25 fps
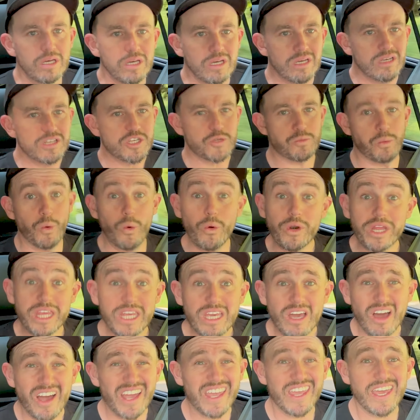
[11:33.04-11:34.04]

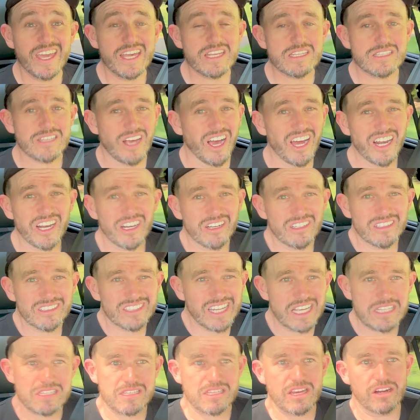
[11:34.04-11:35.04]
sporty, I guess. I don't
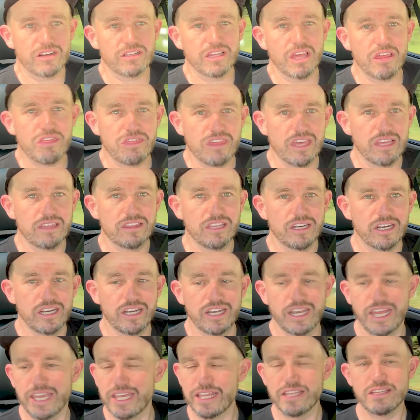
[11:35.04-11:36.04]
necessarily think that it
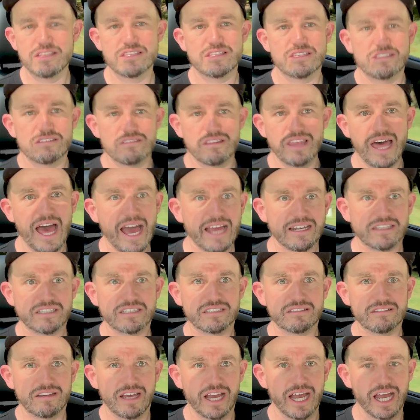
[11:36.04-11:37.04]
needs that.
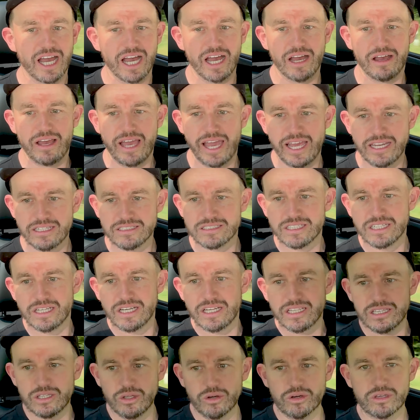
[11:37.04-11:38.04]
And
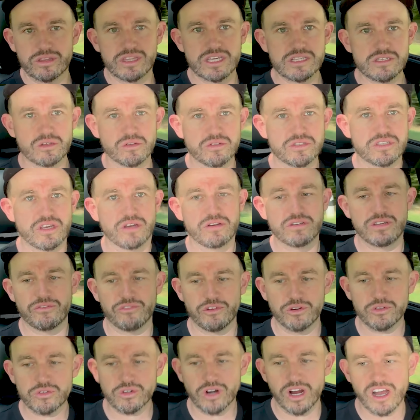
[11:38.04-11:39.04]
look, there's also
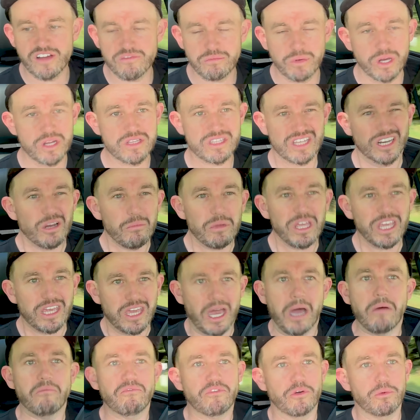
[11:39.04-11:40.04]
different drive modes, and I'm in
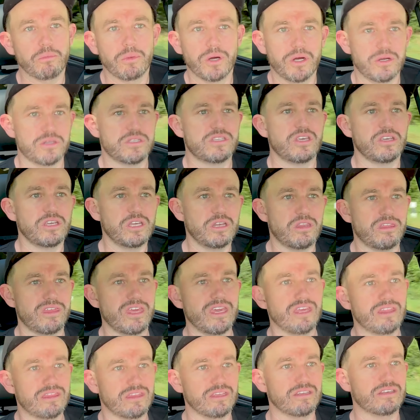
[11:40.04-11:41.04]
comfort mode. So you'd
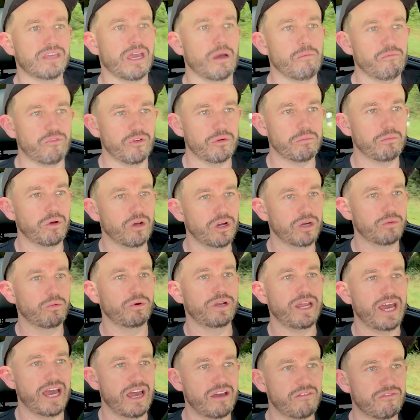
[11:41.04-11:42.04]
think that comfort mode would
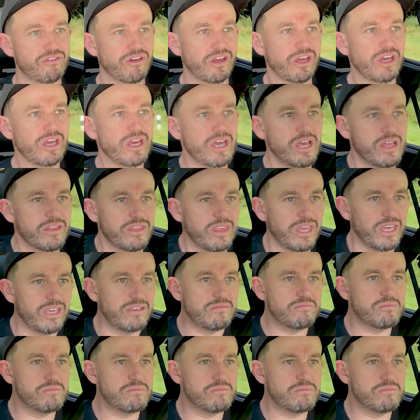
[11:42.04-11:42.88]
have the